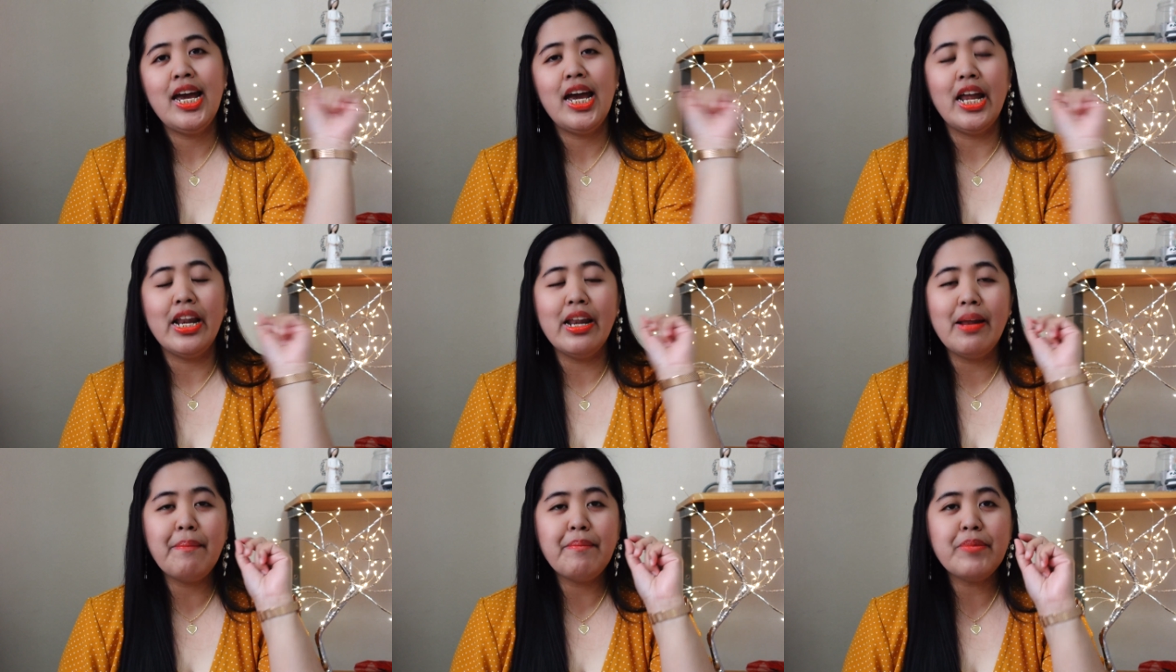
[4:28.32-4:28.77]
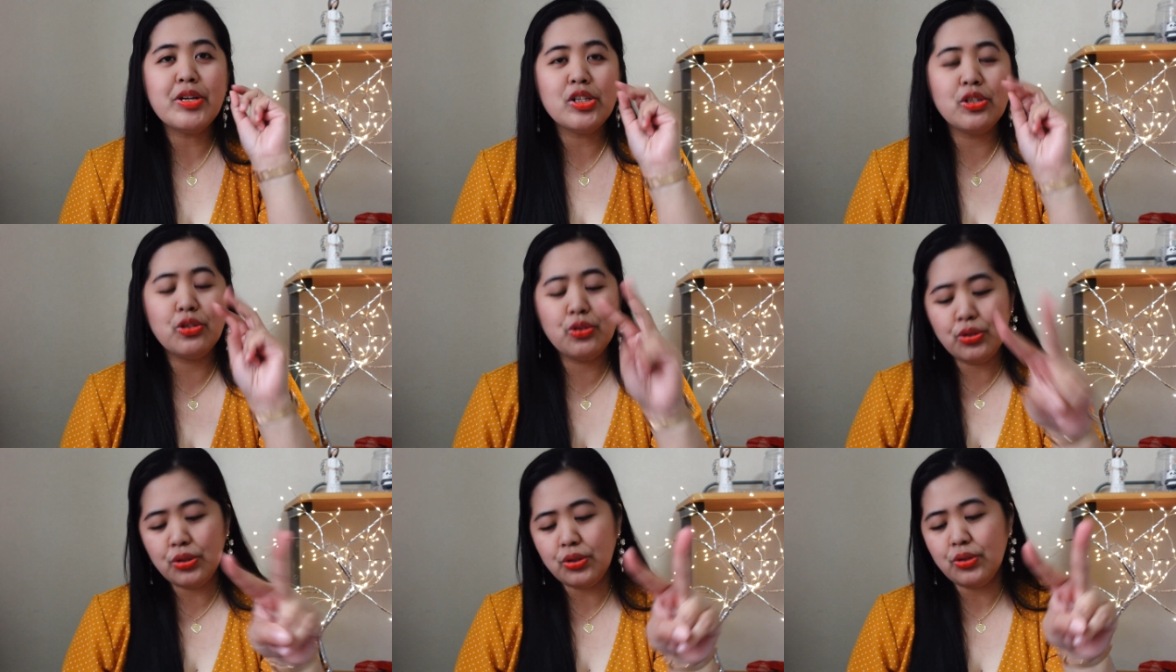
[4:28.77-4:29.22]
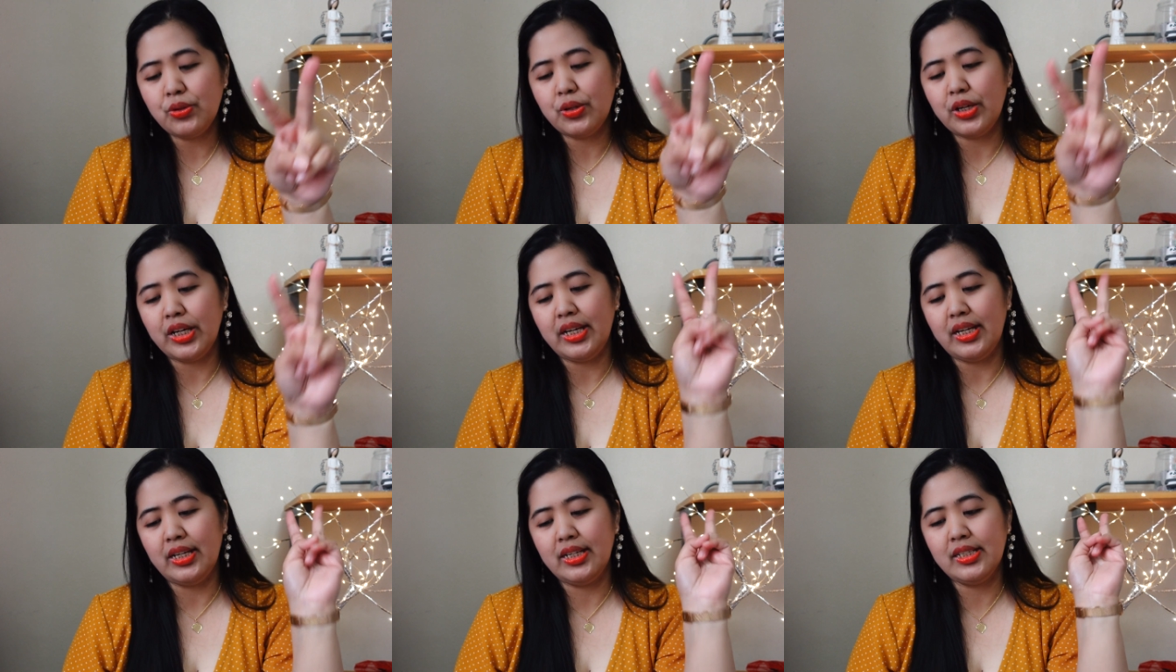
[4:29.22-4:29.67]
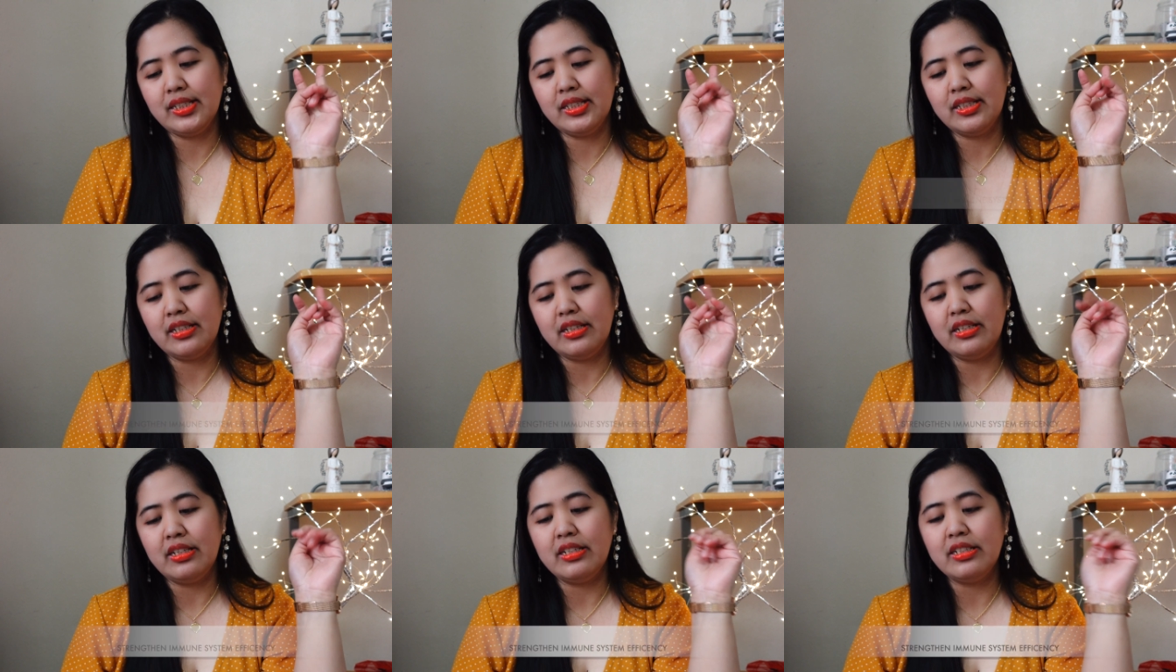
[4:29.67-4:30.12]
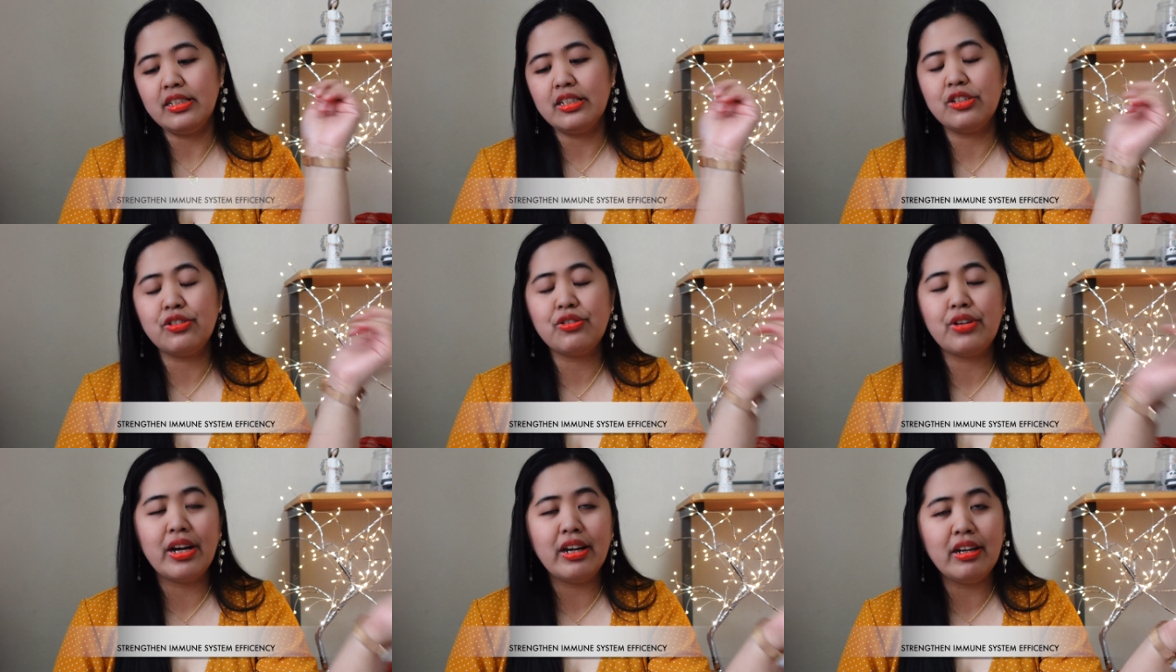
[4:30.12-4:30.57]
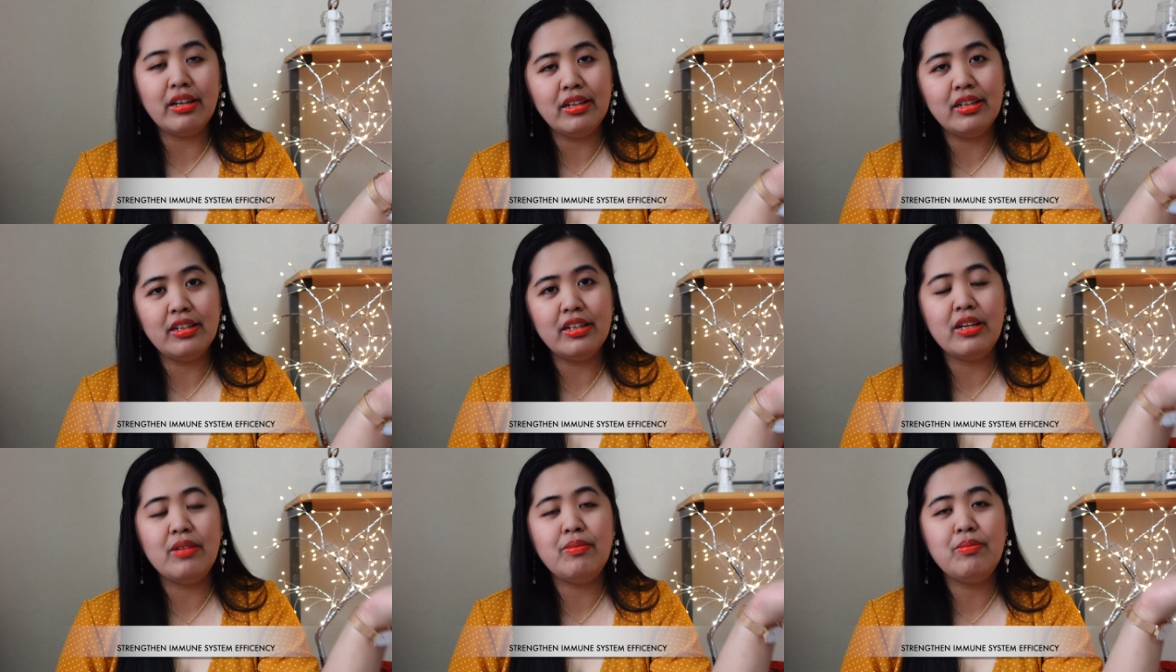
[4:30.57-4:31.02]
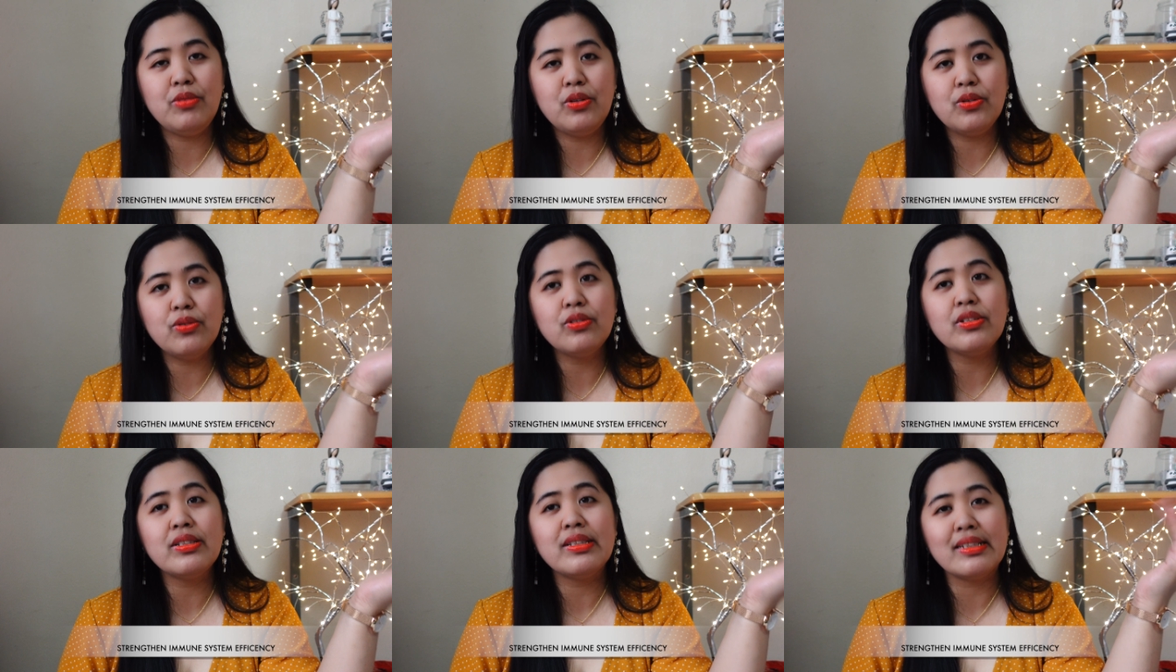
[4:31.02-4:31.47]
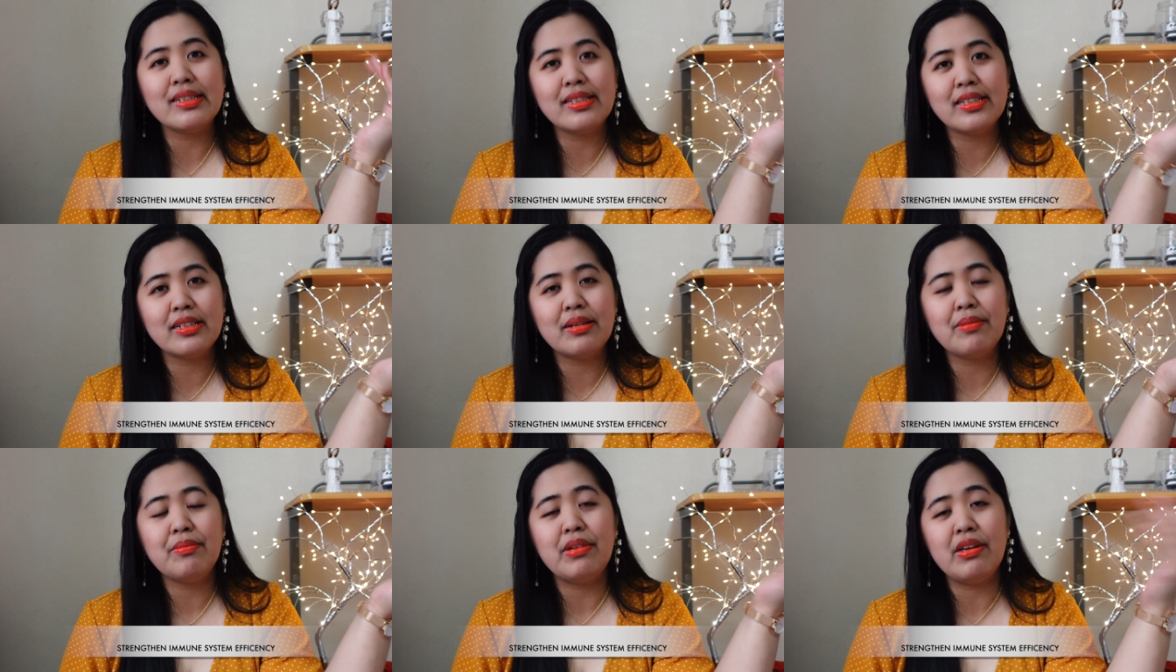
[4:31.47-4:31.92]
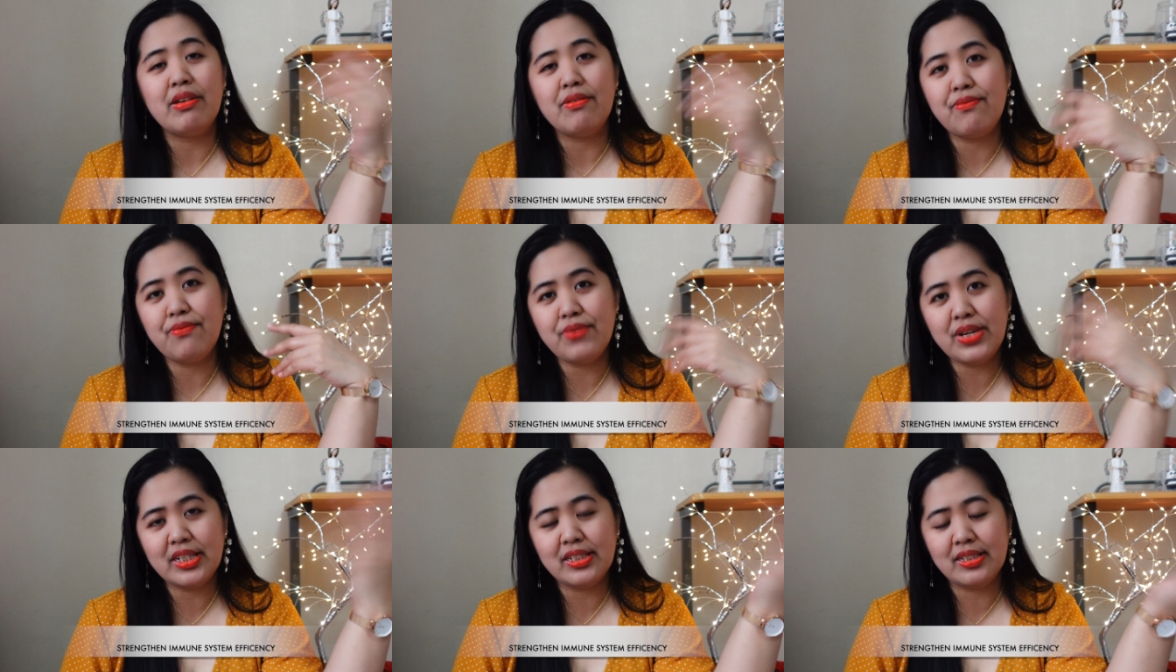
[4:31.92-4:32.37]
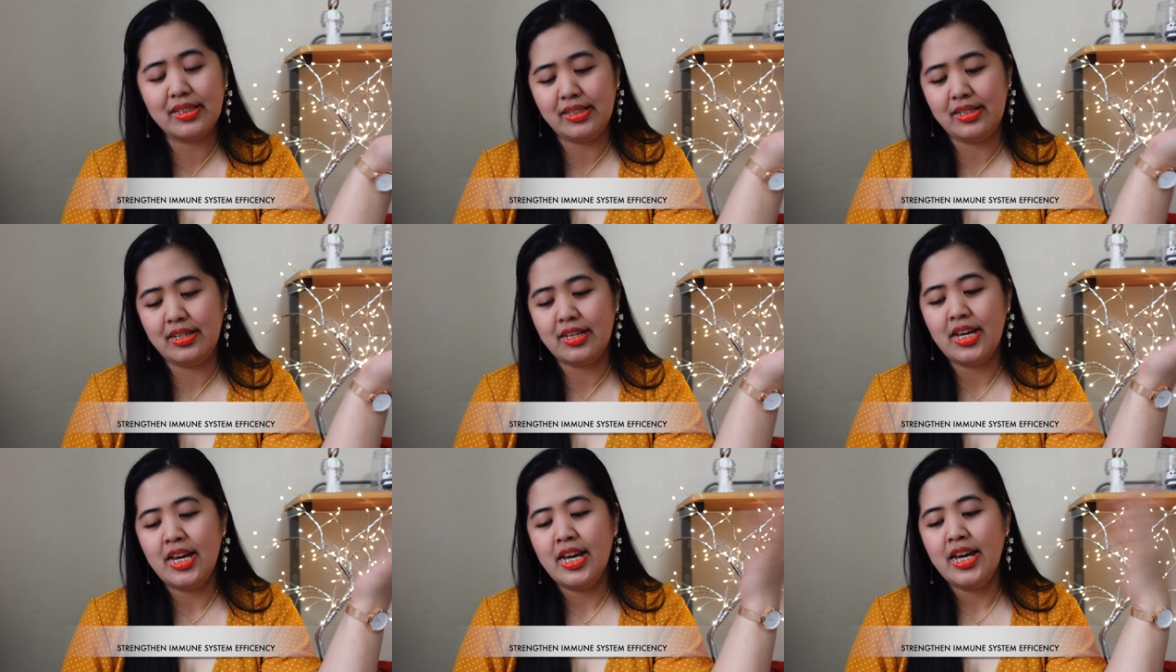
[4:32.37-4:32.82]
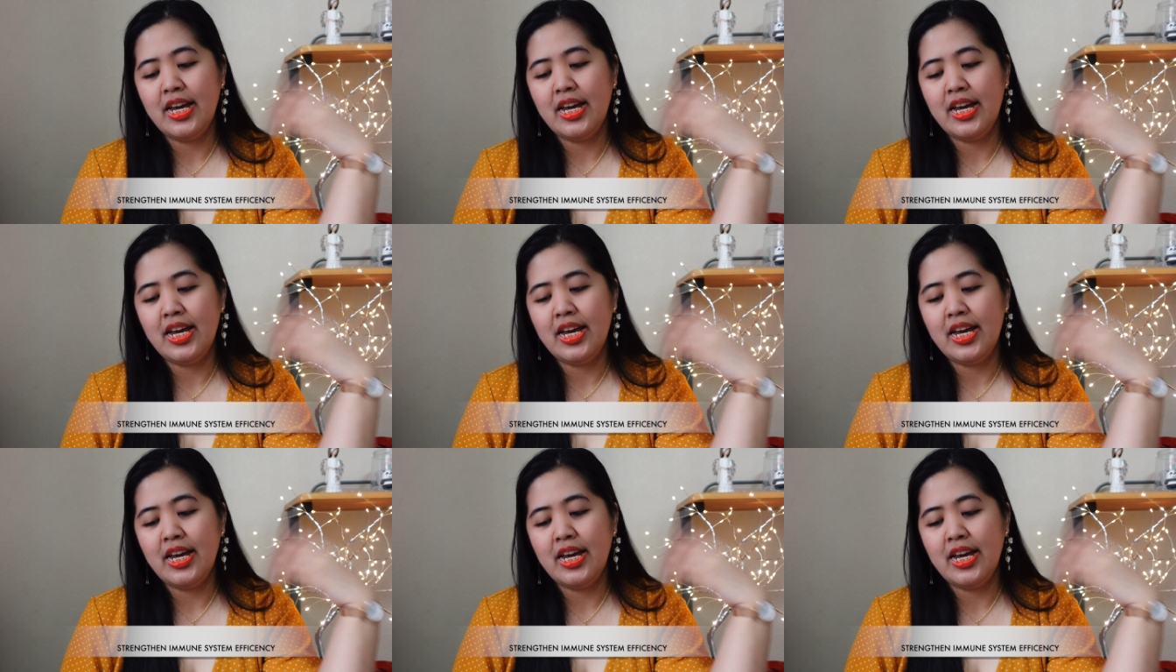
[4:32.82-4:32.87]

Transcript: And number two is, is strengthen immune system efficacy.